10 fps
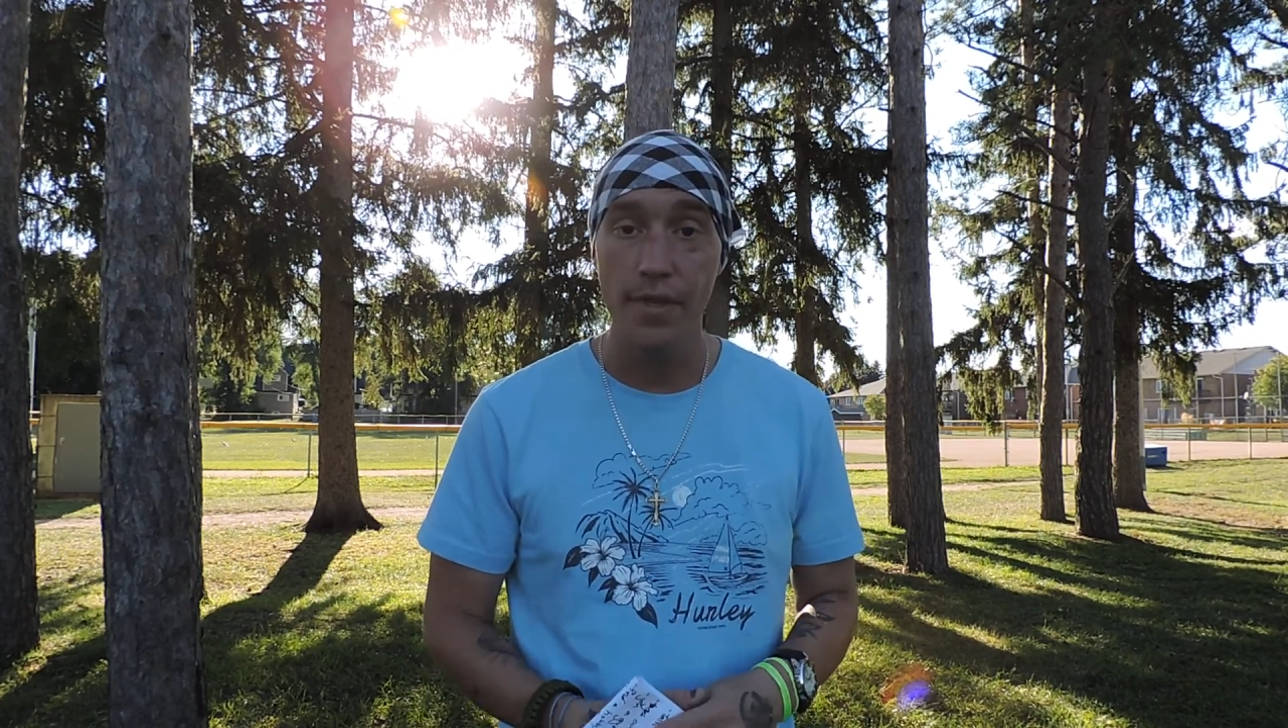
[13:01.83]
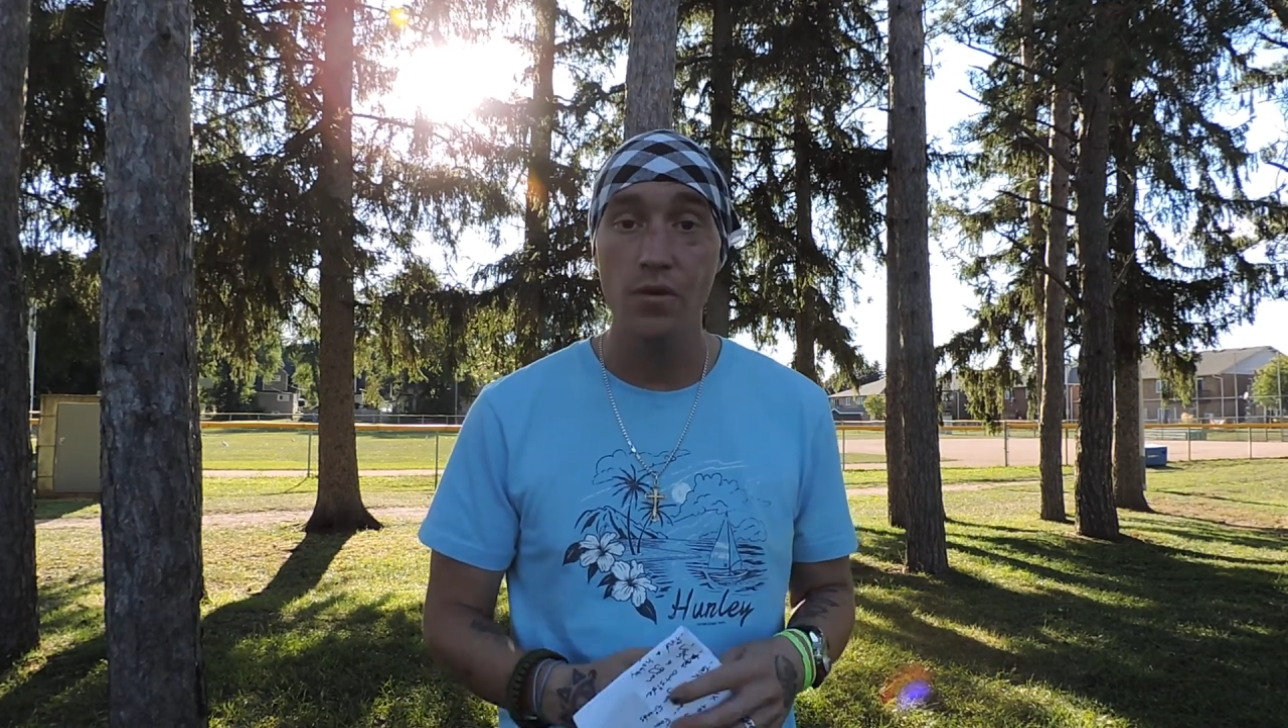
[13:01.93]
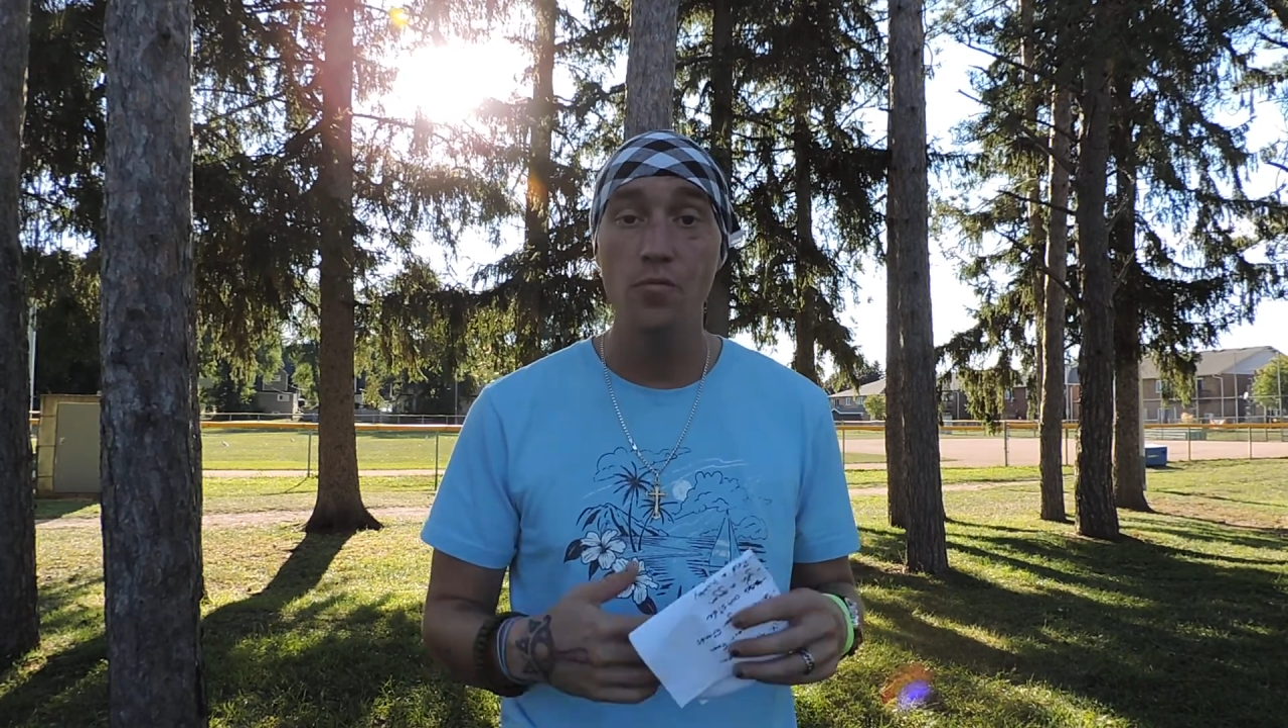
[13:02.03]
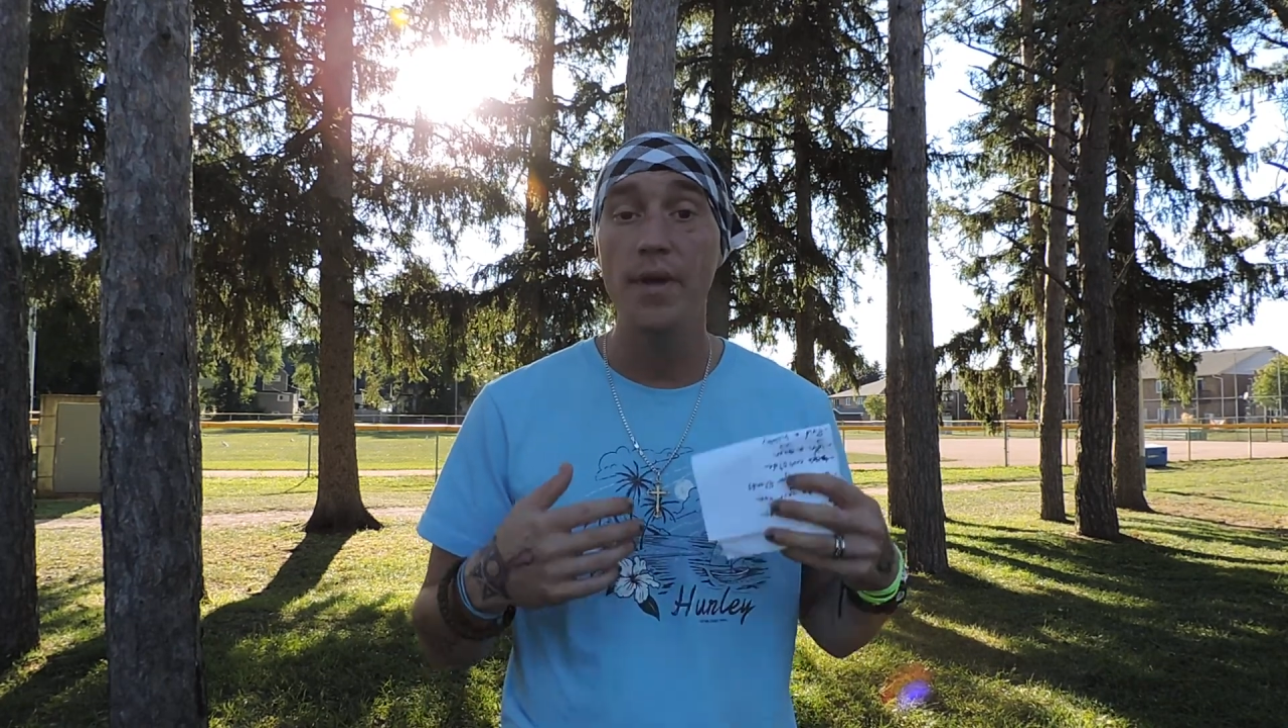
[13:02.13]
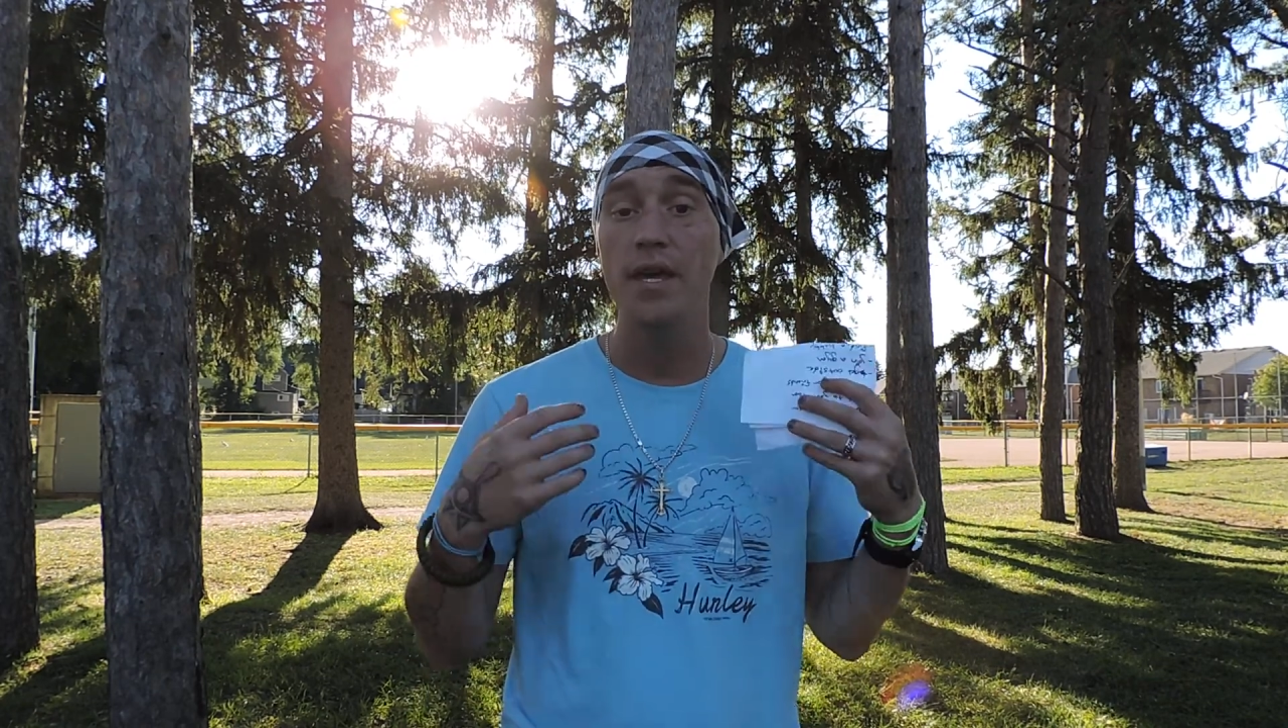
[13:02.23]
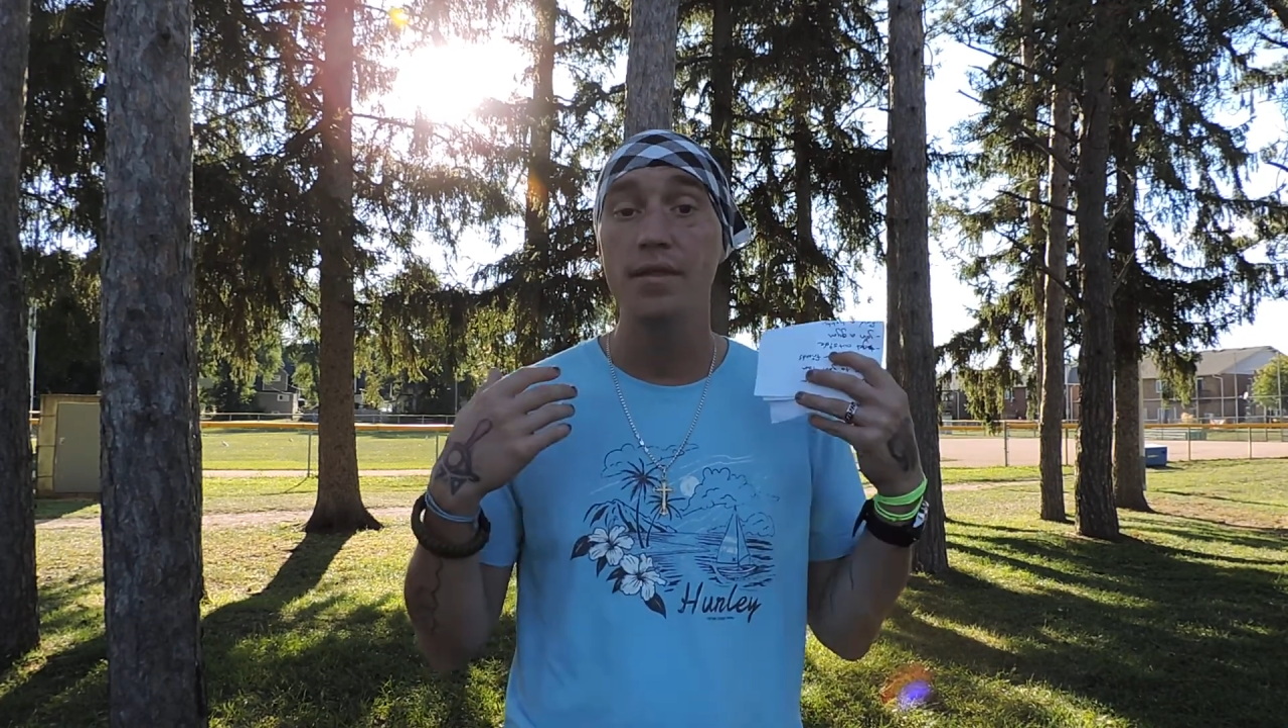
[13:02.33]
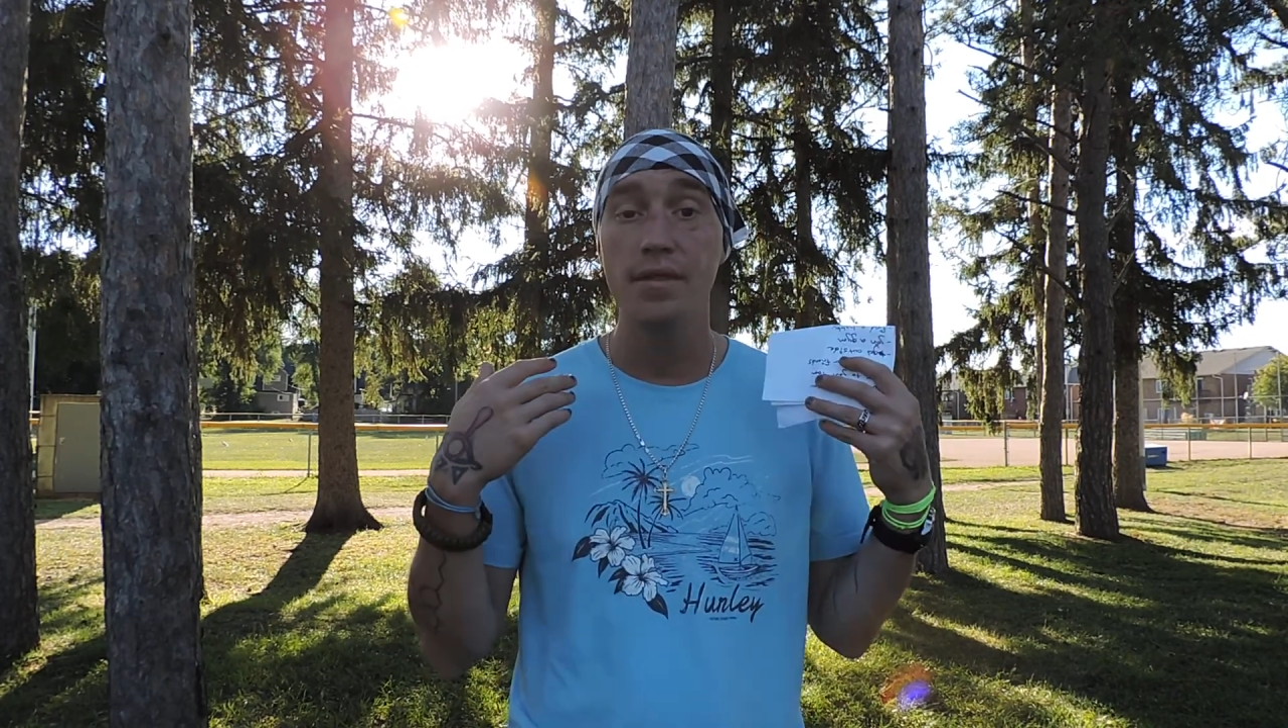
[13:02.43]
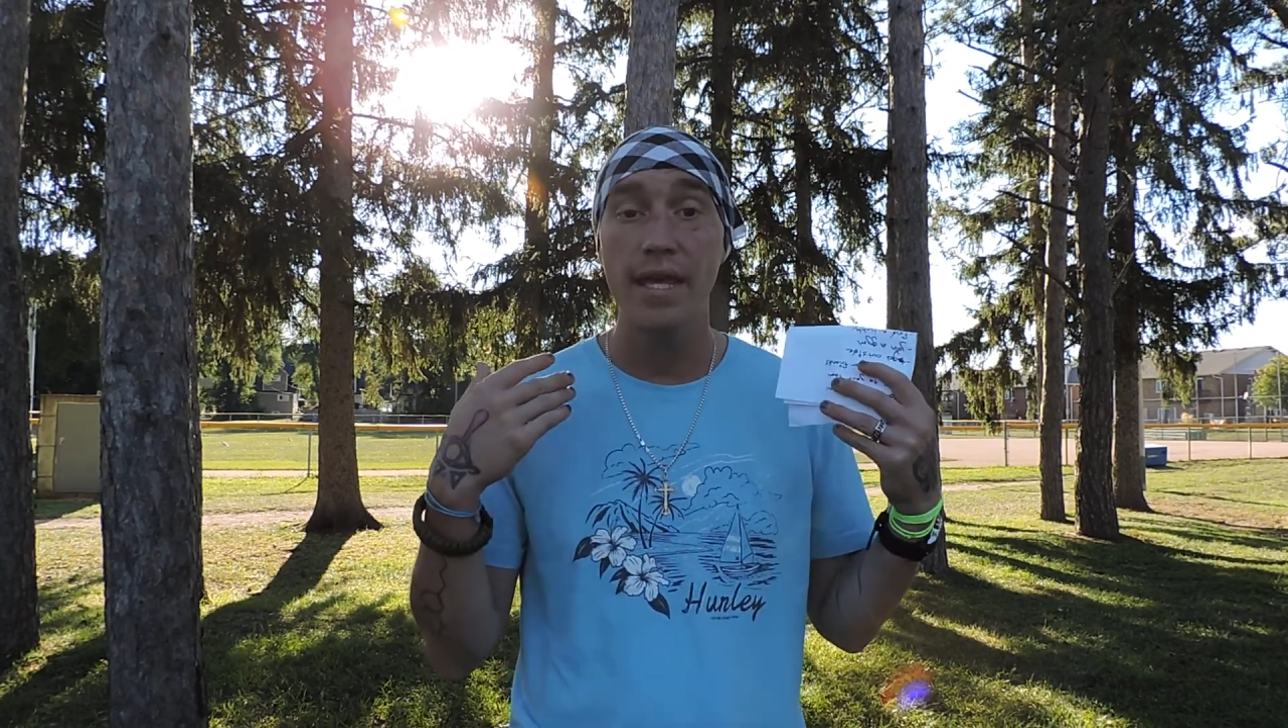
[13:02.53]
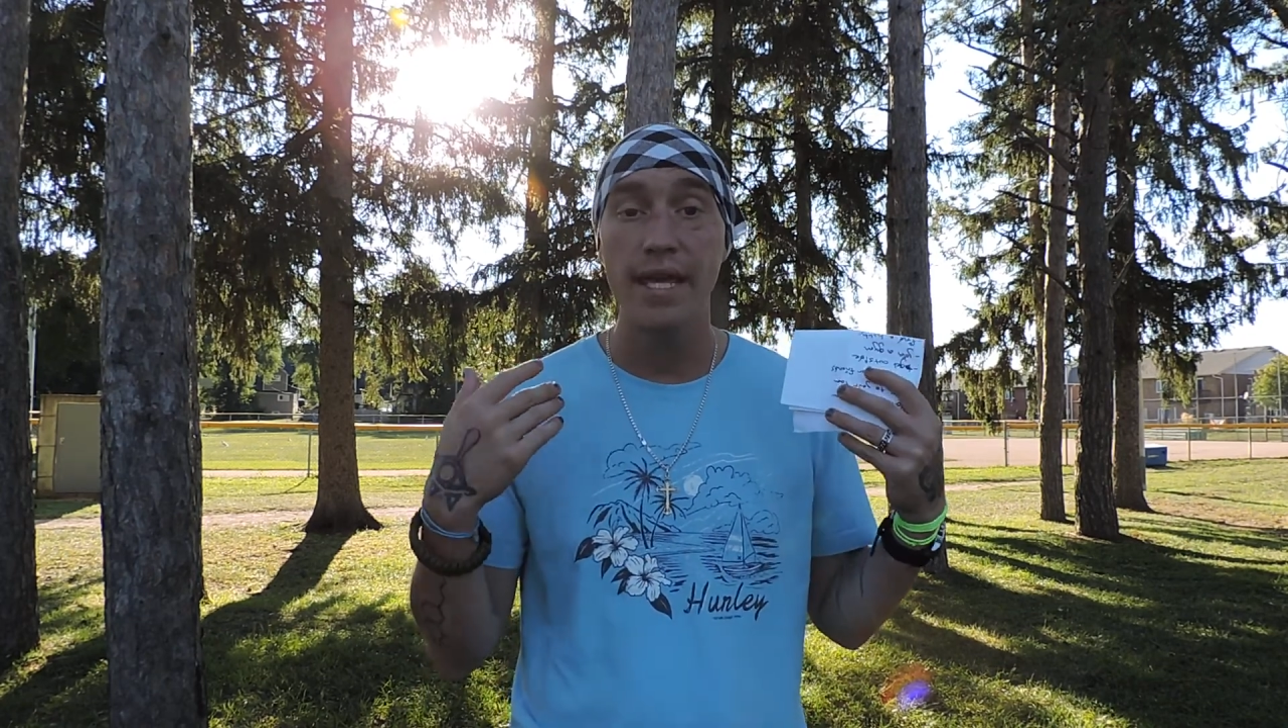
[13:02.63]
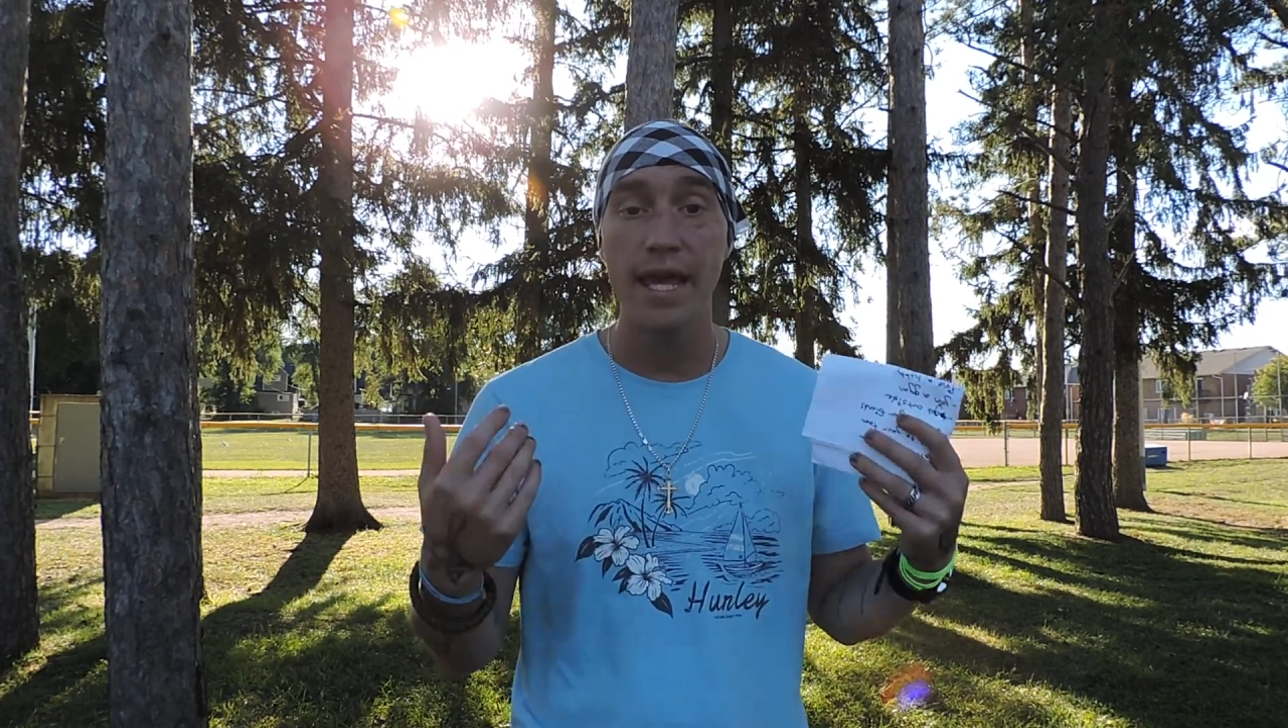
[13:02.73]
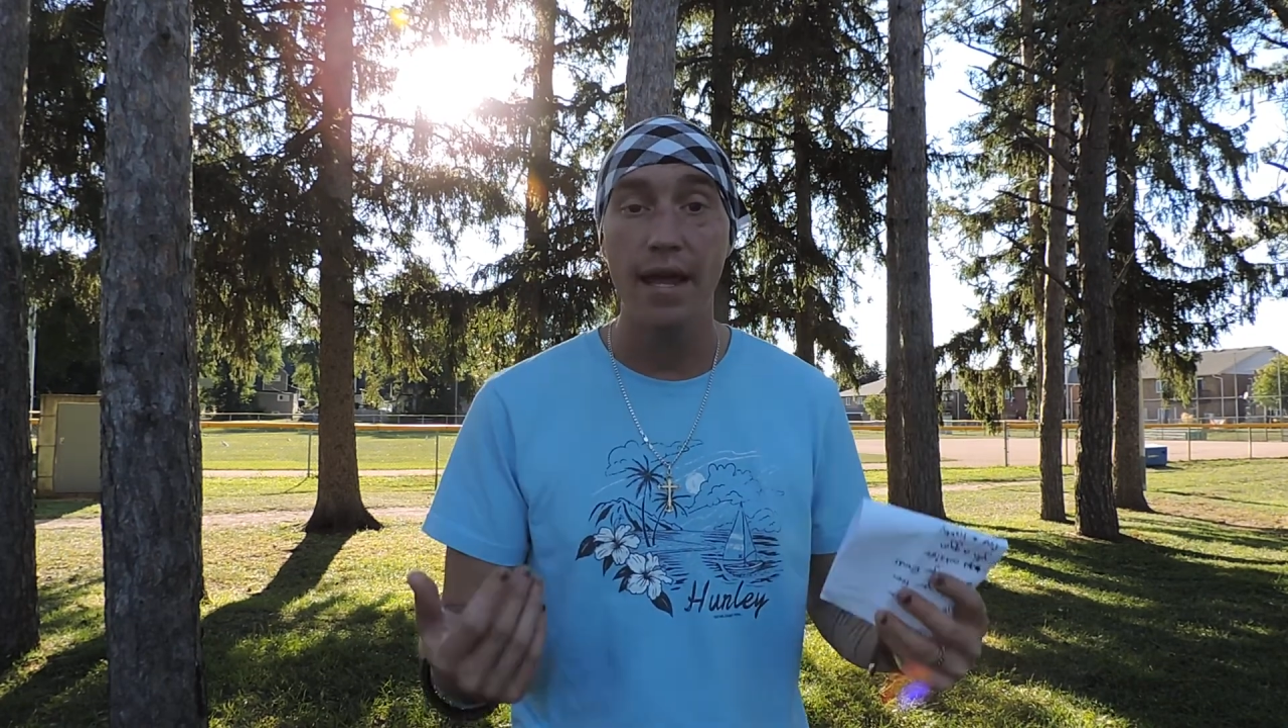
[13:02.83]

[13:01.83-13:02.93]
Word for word: you because they